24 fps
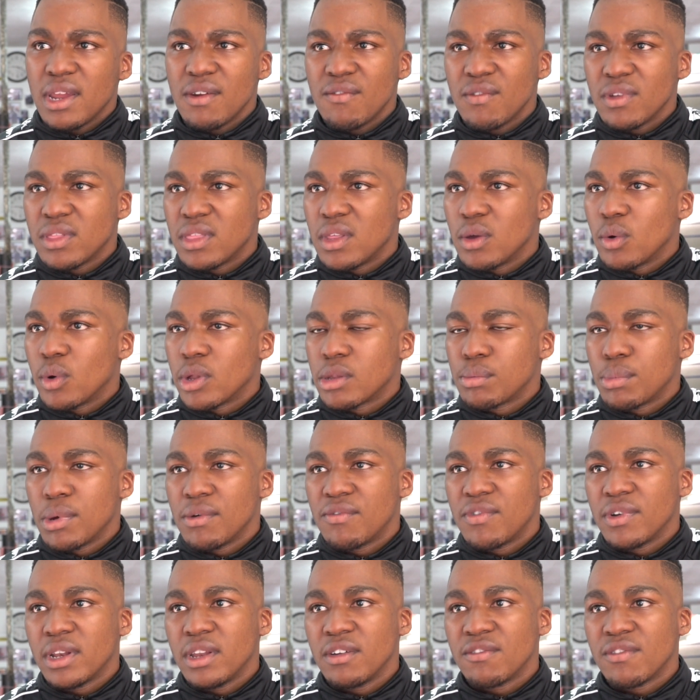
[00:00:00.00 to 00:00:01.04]
Everything was
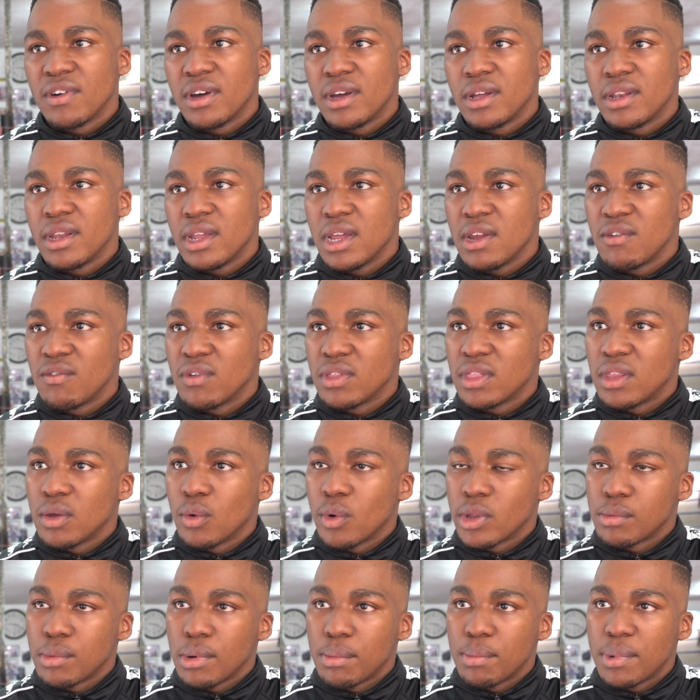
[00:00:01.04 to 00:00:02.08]
perfectly fine. Everything
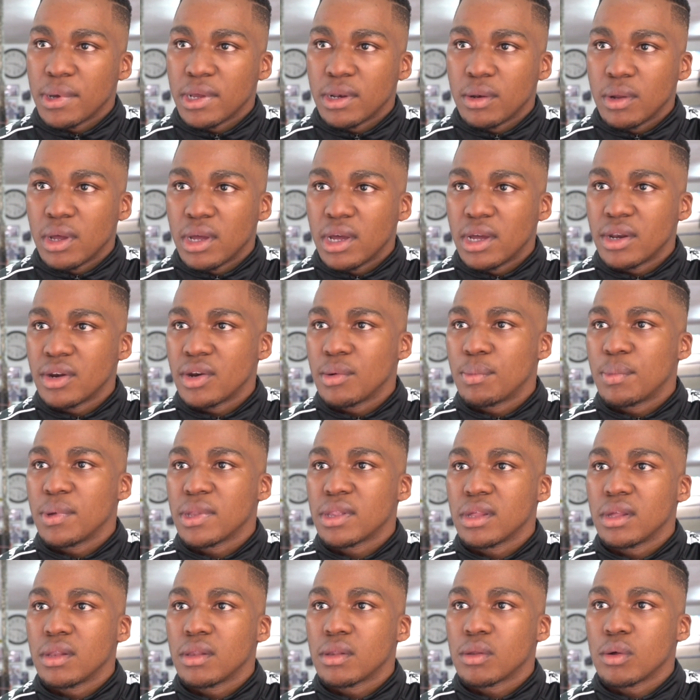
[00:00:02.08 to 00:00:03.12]
was prepared
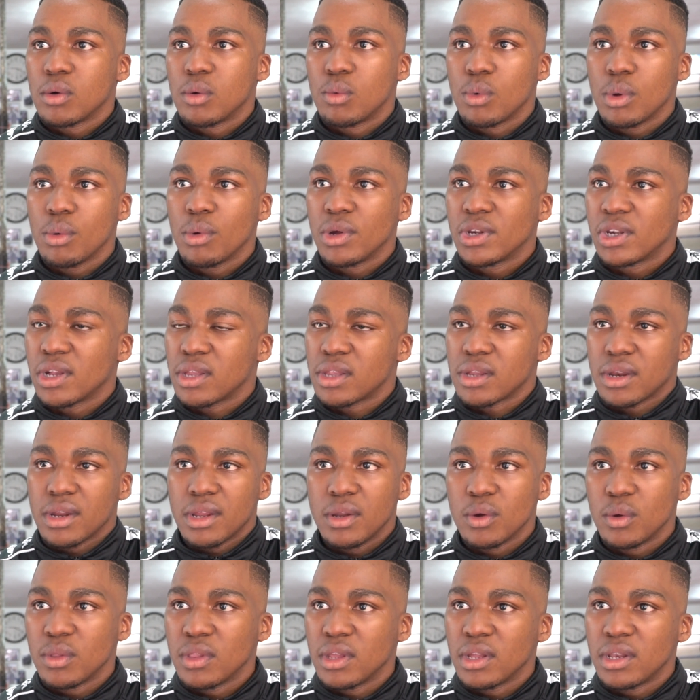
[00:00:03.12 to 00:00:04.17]
100%. So we were just ready
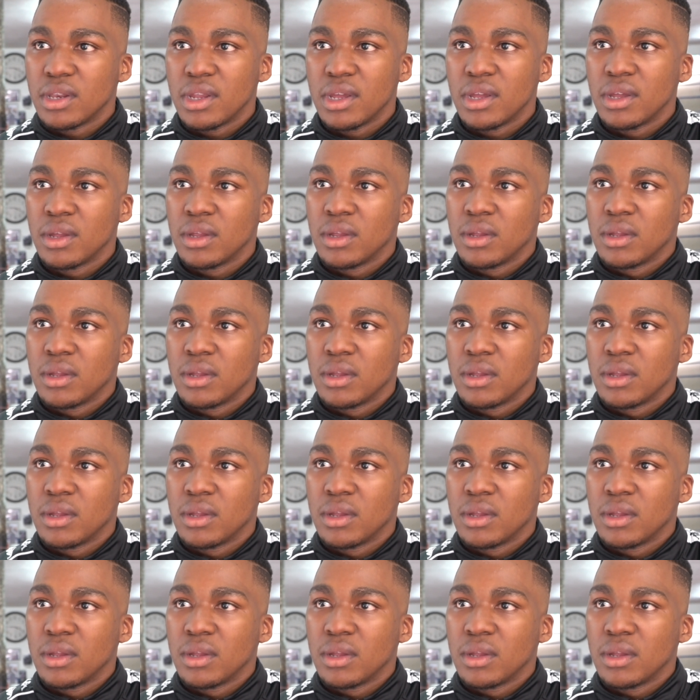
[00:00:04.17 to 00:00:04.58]
on that day.